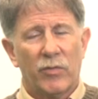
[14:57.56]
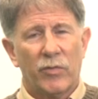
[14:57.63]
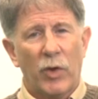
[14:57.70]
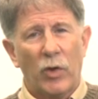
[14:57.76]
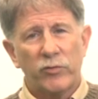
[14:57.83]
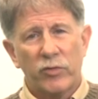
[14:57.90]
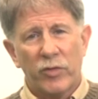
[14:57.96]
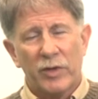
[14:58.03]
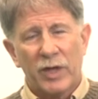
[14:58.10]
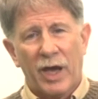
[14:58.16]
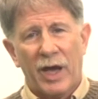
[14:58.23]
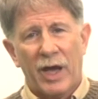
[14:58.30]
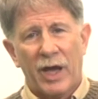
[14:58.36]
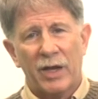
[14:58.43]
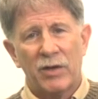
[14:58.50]
Those are the
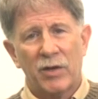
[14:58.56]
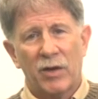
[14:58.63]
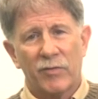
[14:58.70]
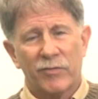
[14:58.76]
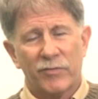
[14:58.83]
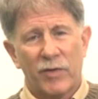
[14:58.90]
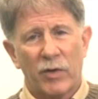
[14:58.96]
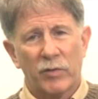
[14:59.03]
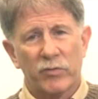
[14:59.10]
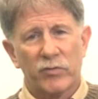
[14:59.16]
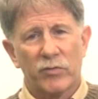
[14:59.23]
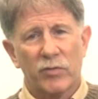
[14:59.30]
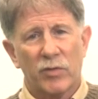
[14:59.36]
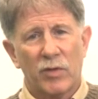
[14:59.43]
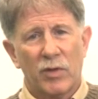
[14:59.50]
kind of
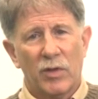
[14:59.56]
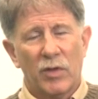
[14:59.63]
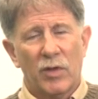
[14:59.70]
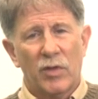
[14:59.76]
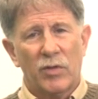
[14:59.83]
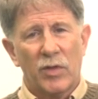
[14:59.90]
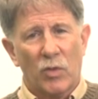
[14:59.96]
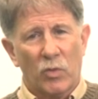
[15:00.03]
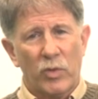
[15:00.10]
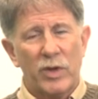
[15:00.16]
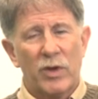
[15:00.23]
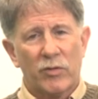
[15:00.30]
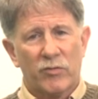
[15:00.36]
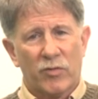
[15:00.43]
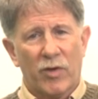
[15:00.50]
folks that we
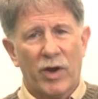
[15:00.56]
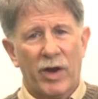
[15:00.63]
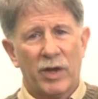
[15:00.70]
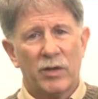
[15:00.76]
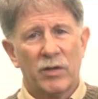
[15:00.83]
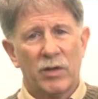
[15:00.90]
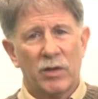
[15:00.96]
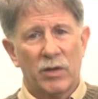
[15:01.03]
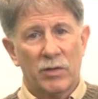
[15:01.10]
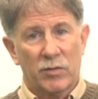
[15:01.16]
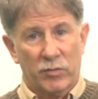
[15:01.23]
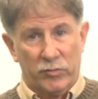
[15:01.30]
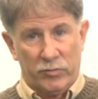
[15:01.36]
are trying to